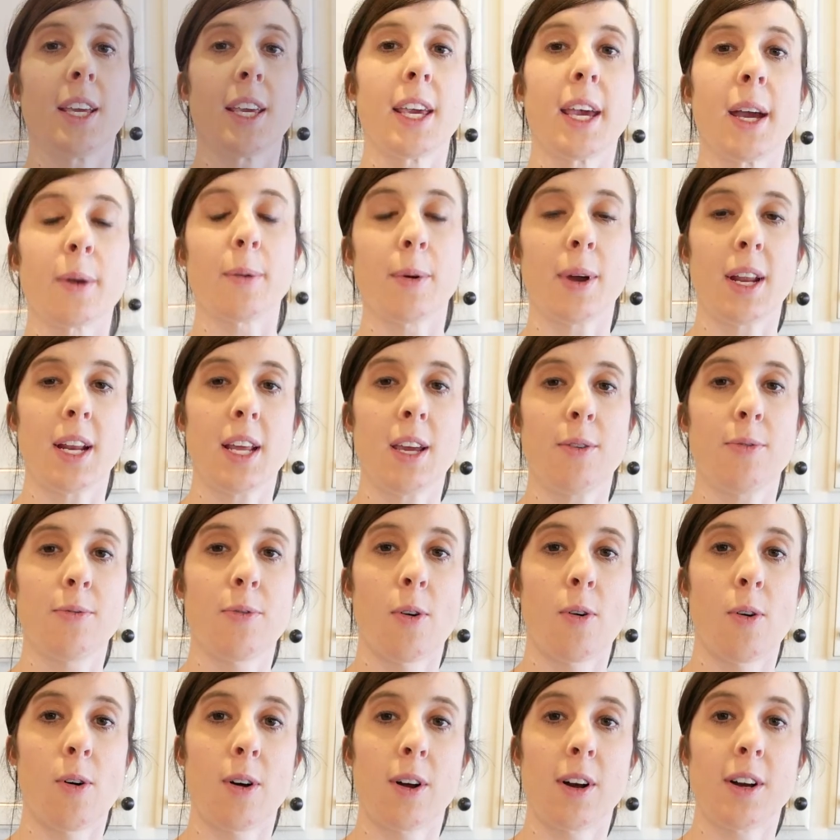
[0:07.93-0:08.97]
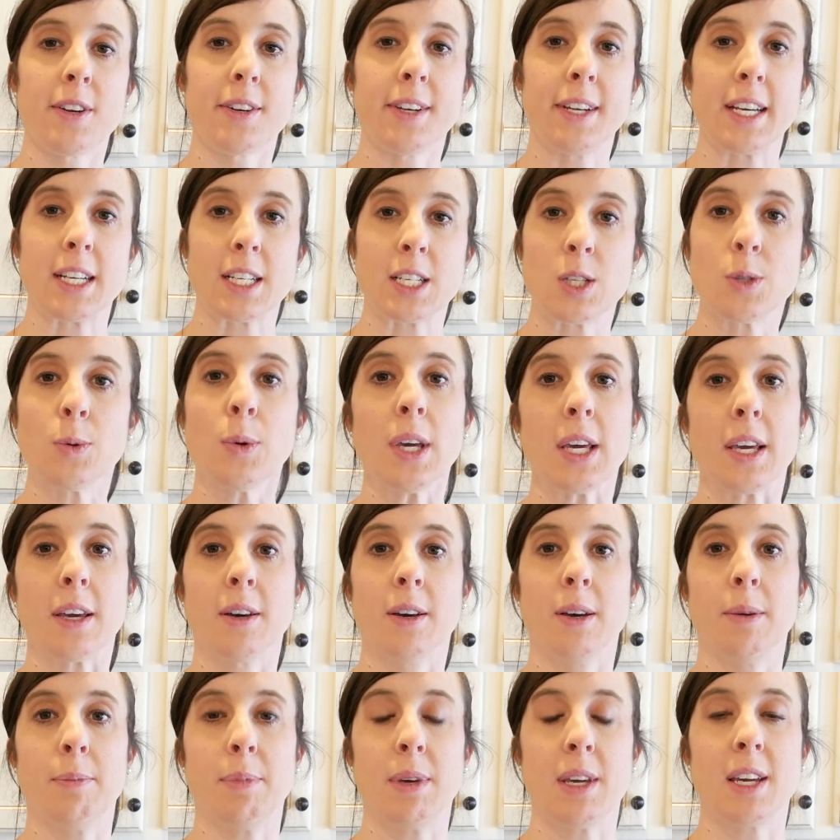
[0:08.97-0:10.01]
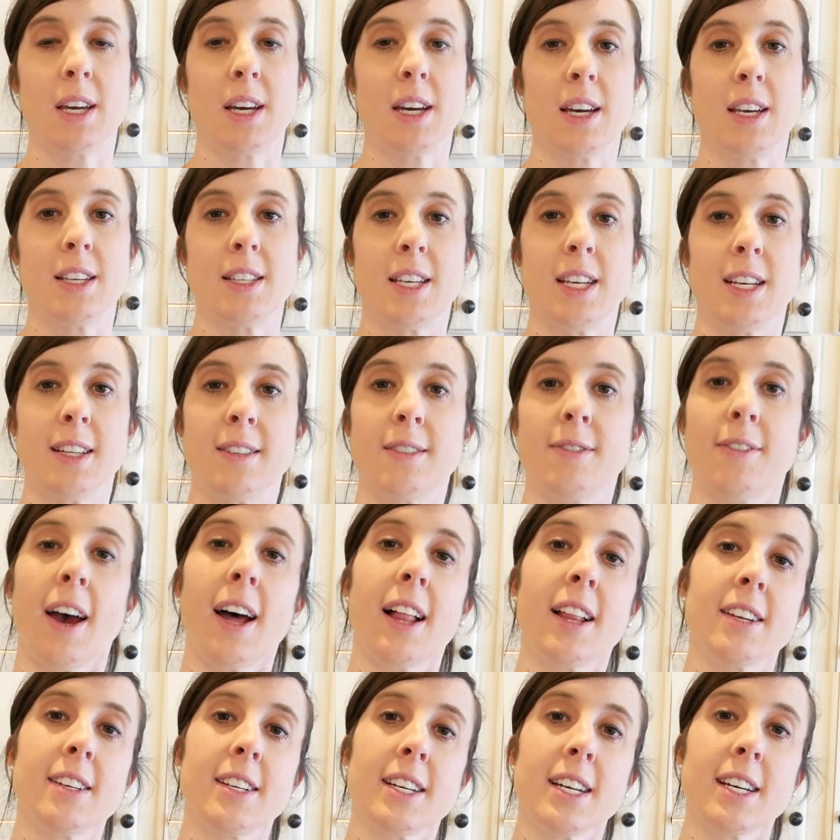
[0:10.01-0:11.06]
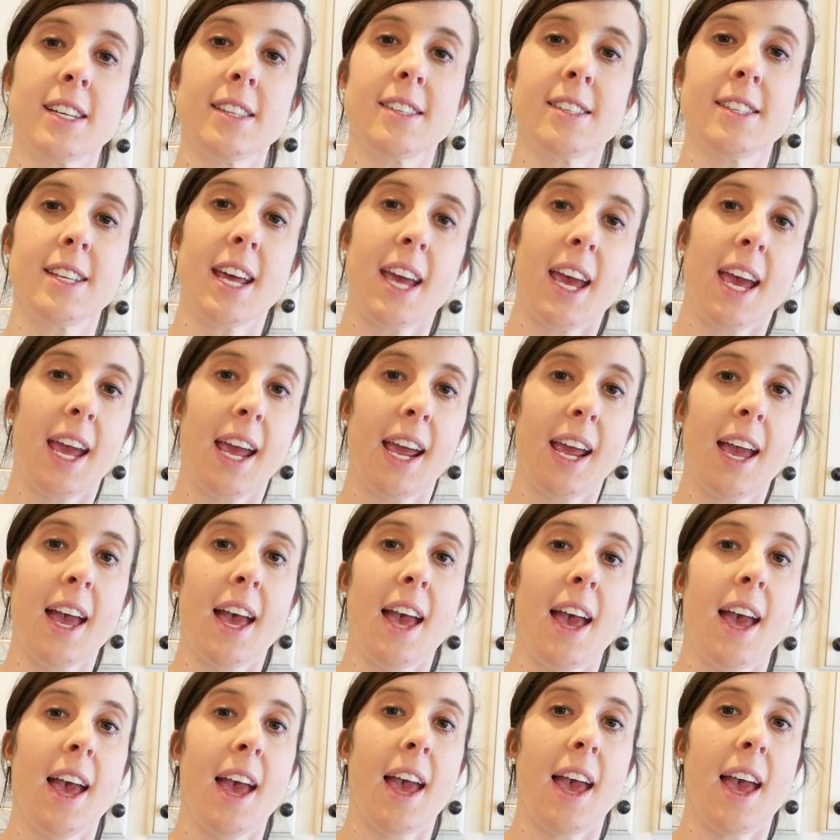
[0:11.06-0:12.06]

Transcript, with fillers: get ready for next week because it's Valentine's Day